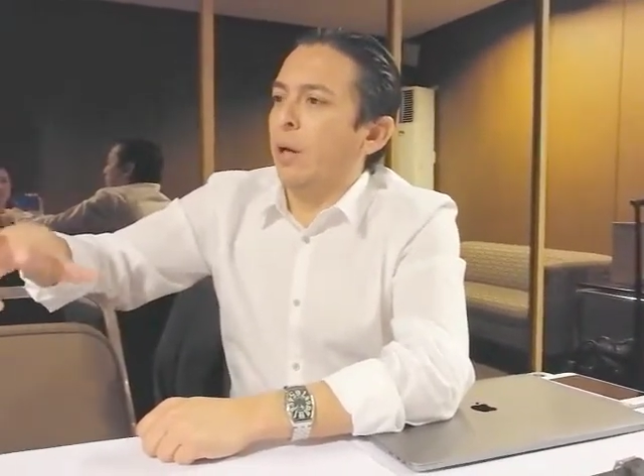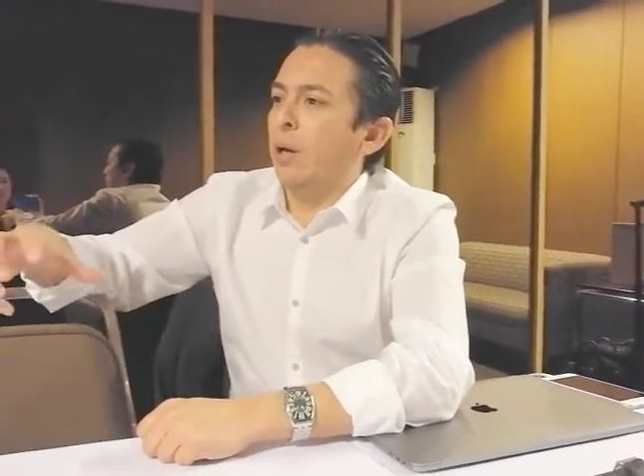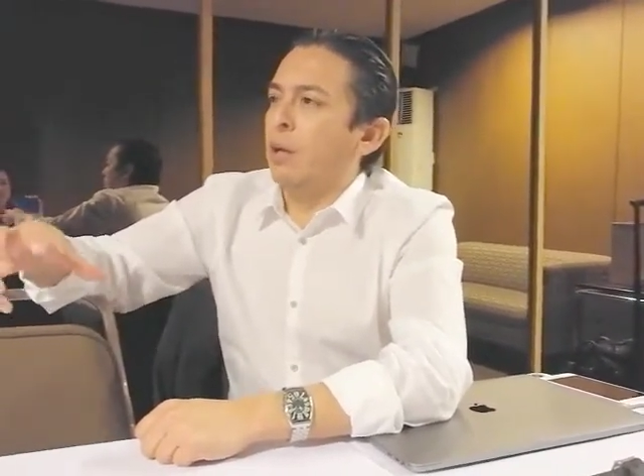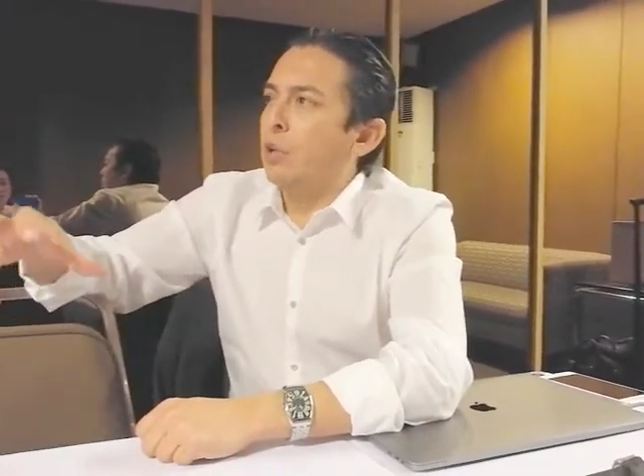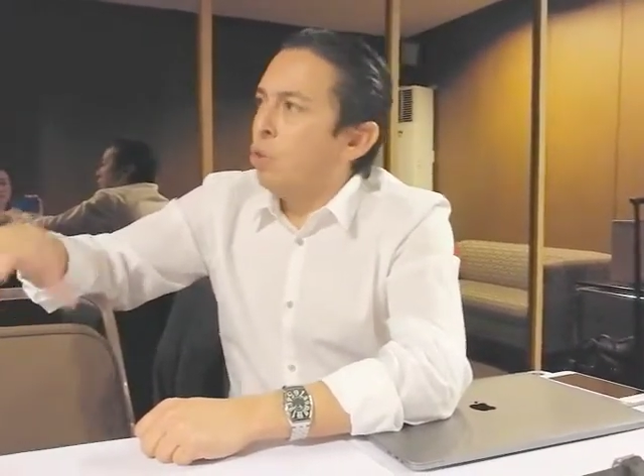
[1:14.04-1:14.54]

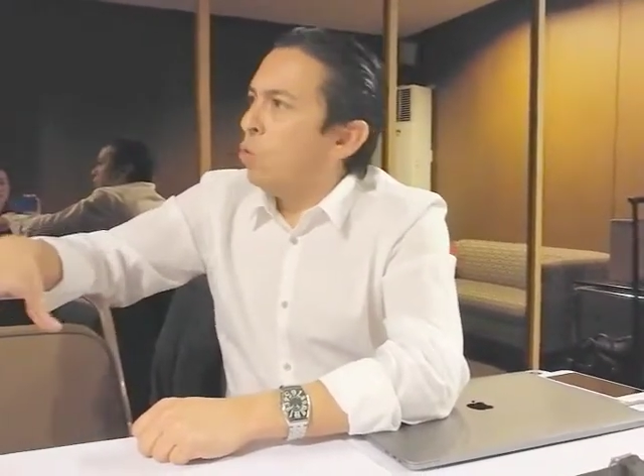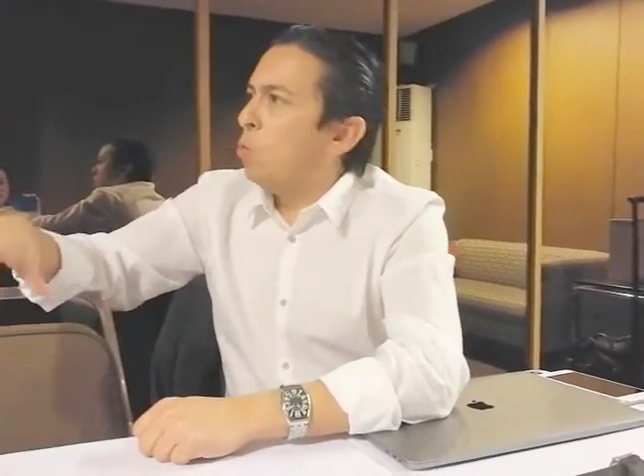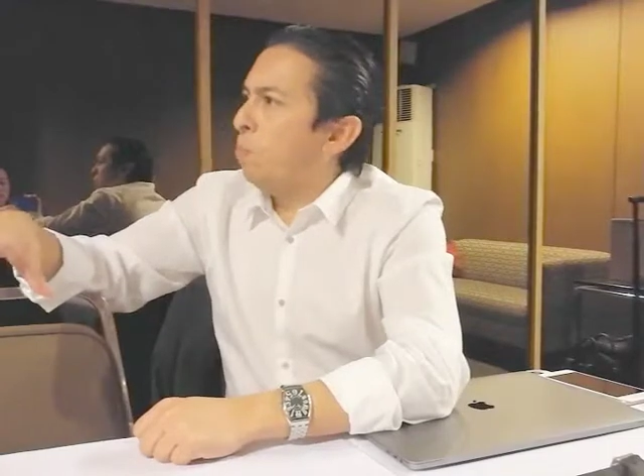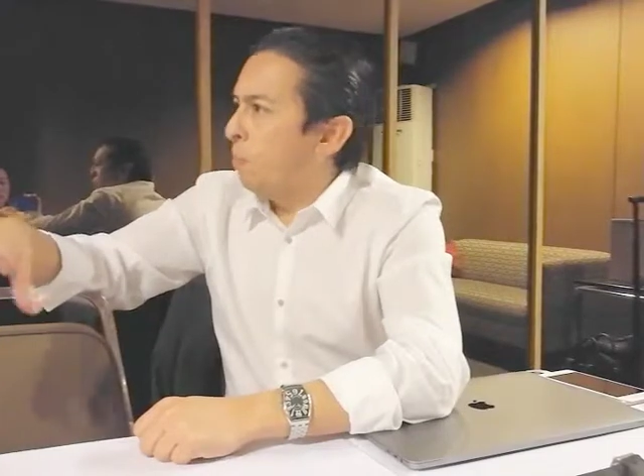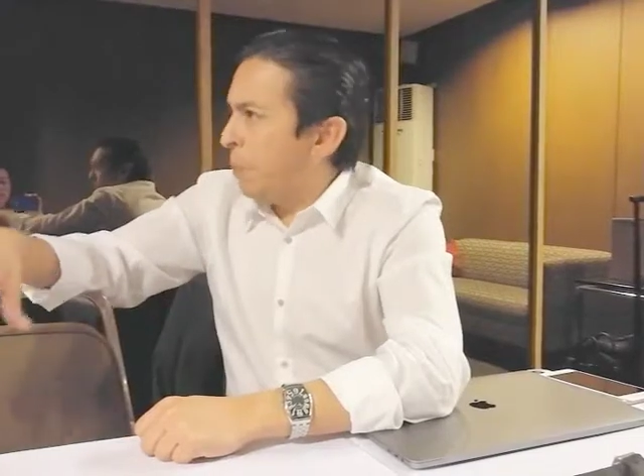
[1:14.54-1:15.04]

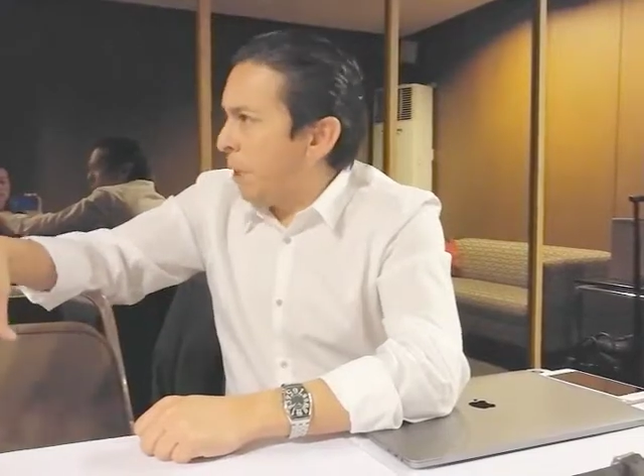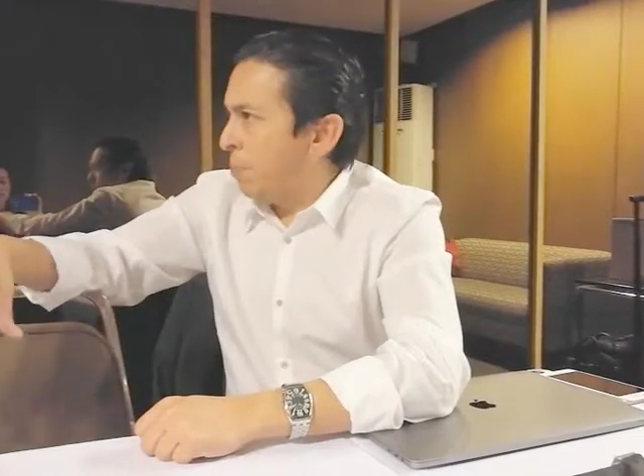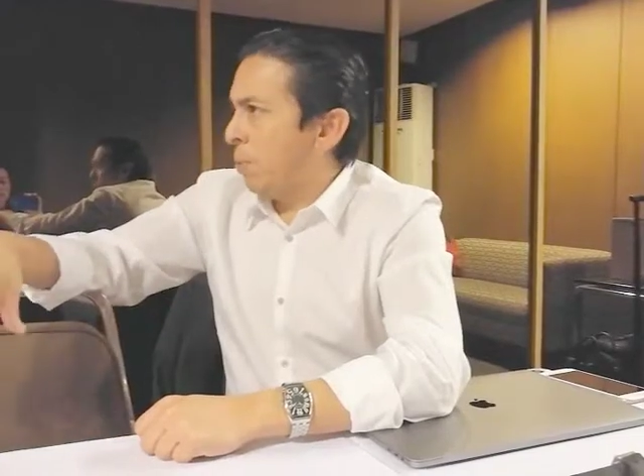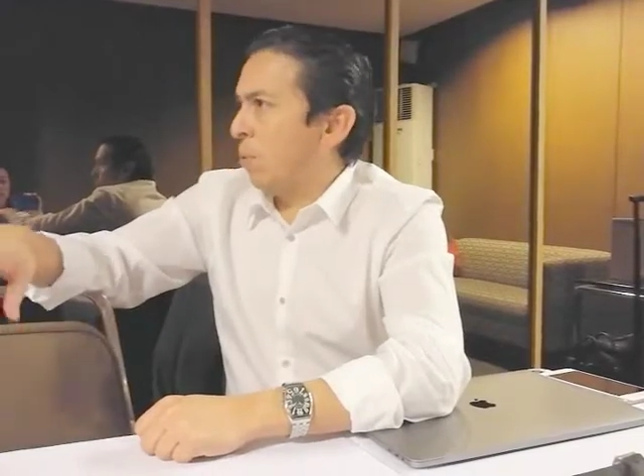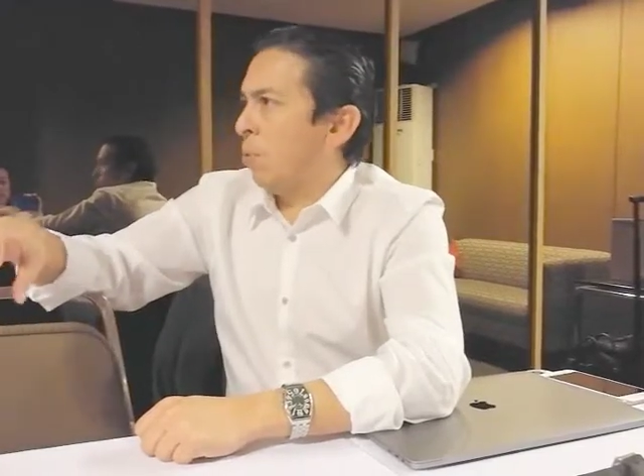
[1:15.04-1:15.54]
new
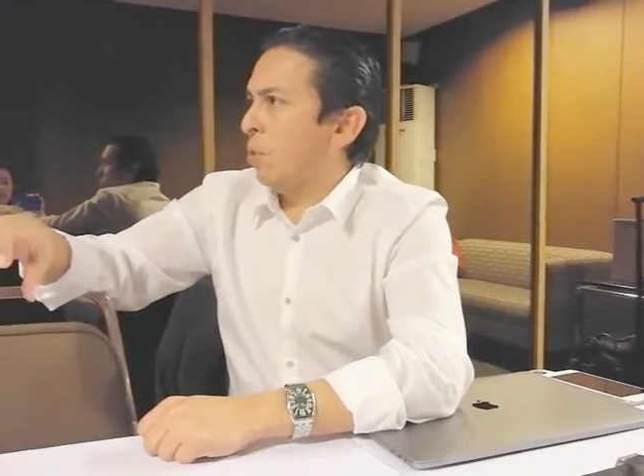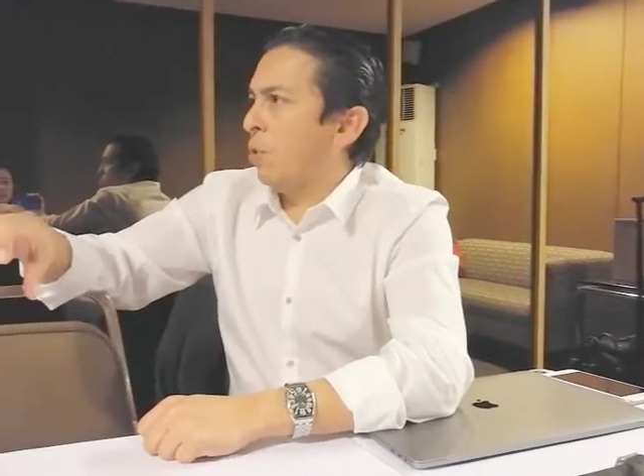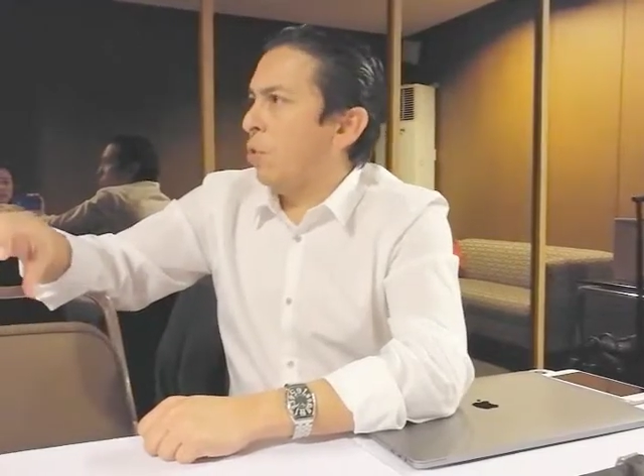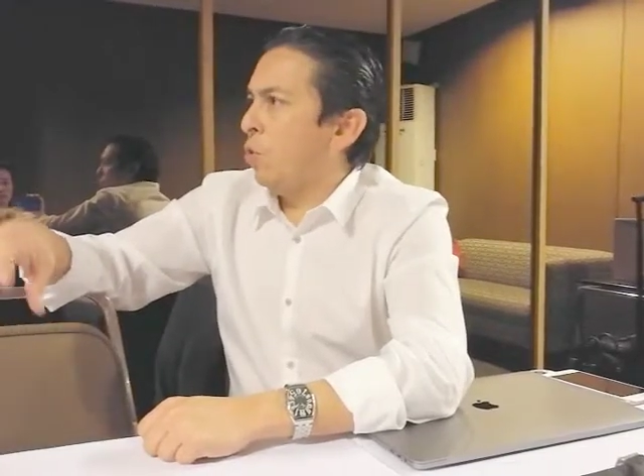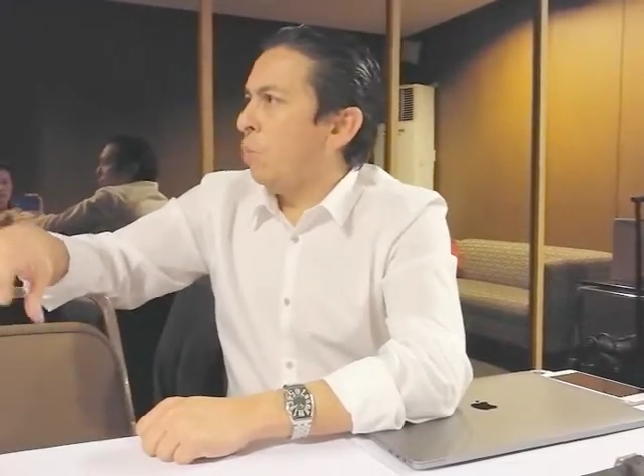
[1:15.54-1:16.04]
people or
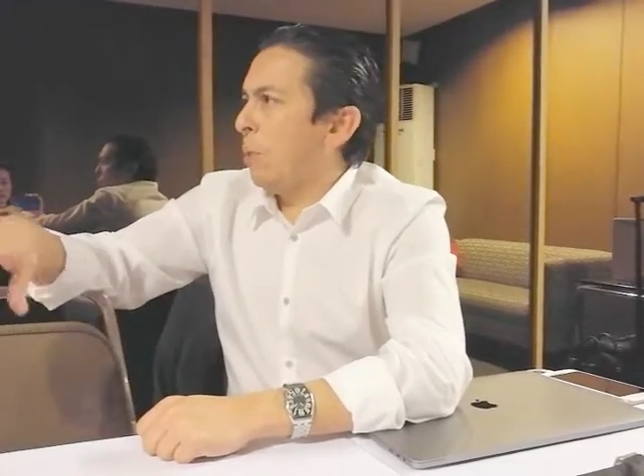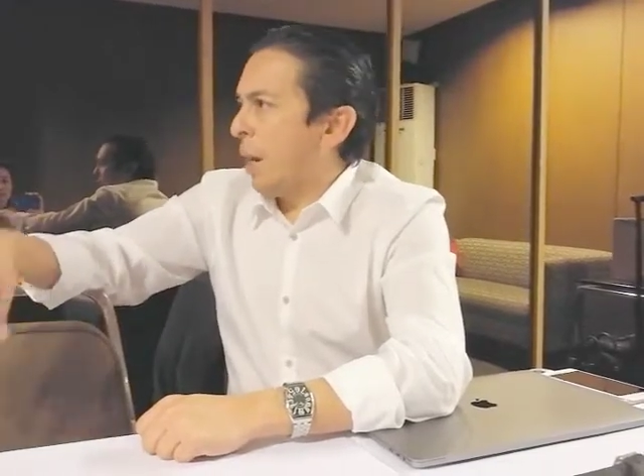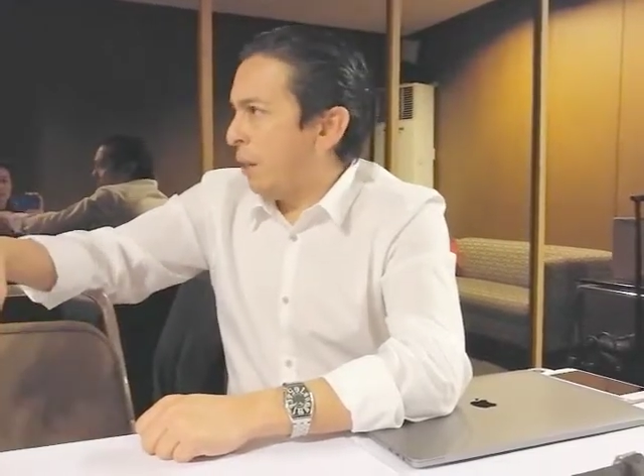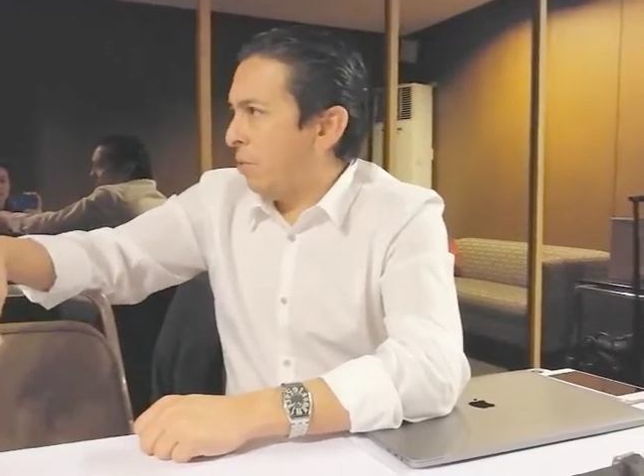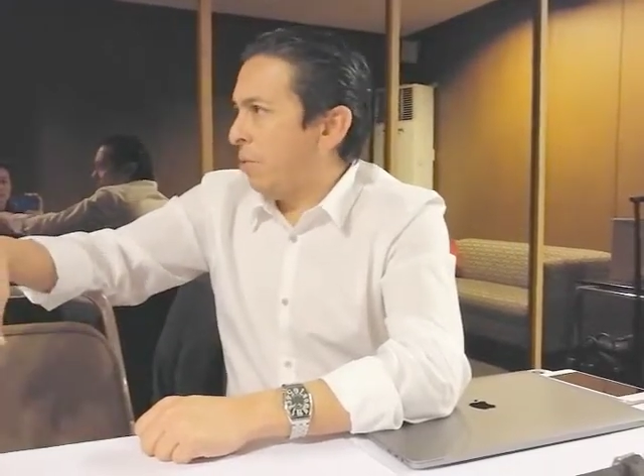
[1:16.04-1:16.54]
new
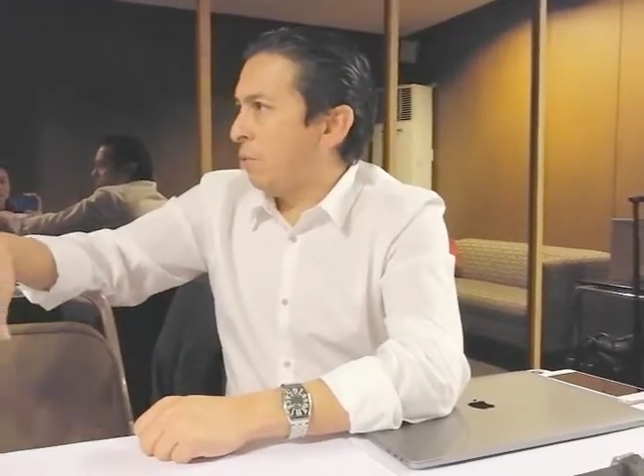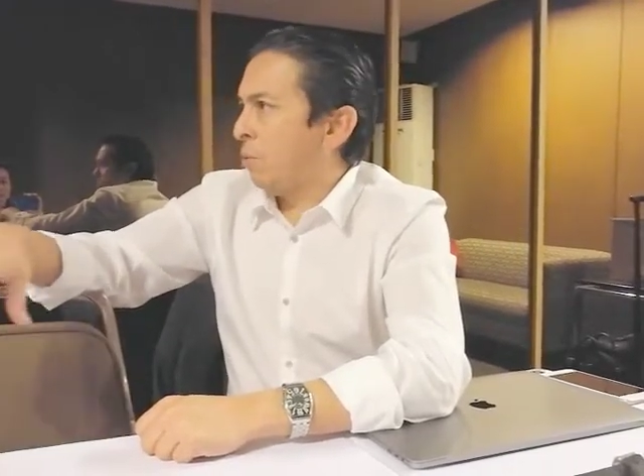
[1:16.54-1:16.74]
managers